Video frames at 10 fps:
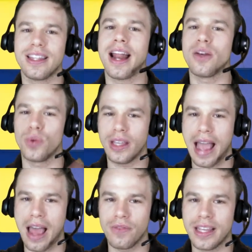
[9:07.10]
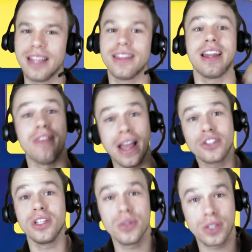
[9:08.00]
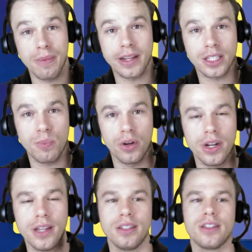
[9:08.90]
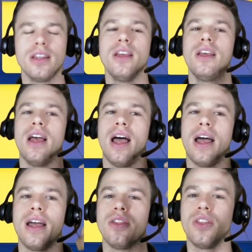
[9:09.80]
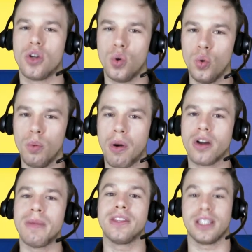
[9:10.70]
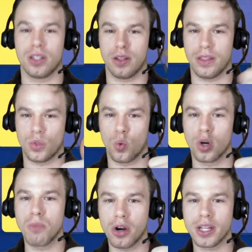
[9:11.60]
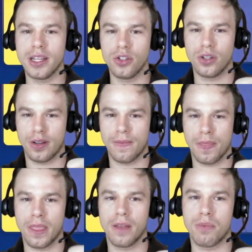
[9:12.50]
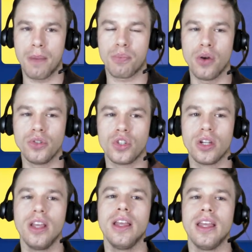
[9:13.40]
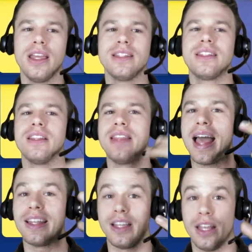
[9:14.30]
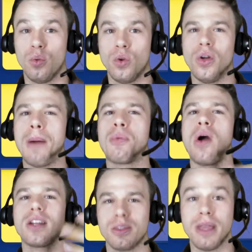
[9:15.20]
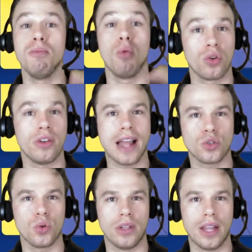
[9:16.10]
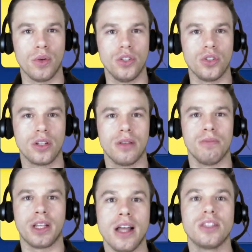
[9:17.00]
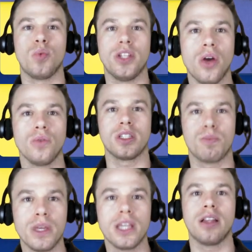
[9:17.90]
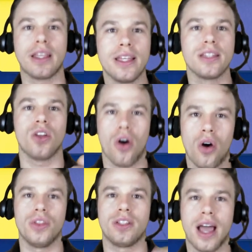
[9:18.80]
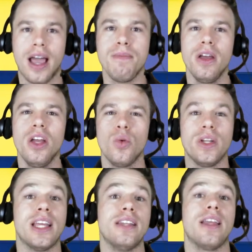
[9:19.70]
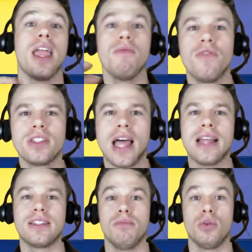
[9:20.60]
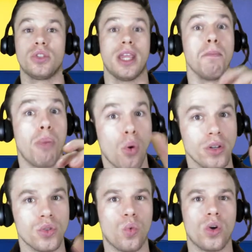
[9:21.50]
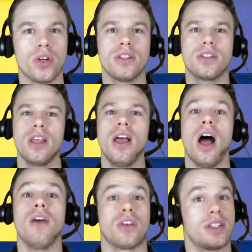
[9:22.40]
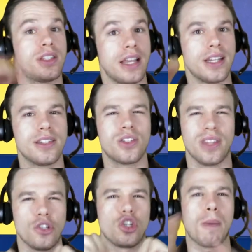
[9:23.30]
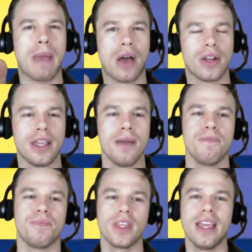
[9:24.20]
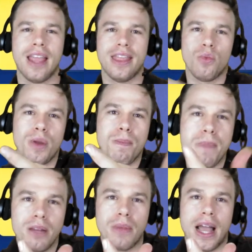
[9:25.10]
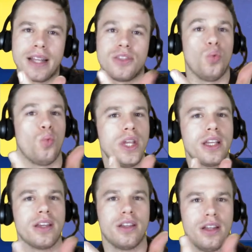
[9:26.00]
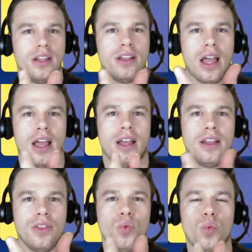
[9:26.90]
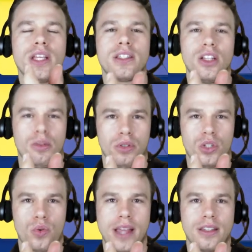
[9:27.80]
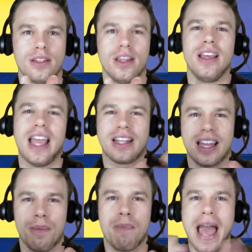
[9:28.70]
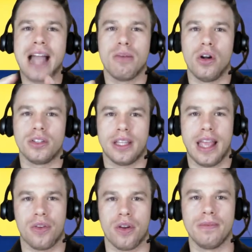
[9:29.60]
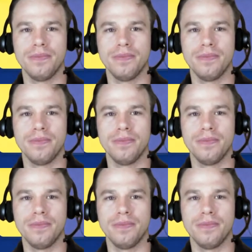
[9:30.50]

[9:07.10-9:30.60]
that I'd really advocate, that I've actually used in my experience. The cool part about this word marking approach is that it will approximate more natural language. Because we don't speak like this all the time, we tend to emphasize the most important words of our sentence so they jump out at you, and then we minimize the weak syllable stress and kind of pack them all together.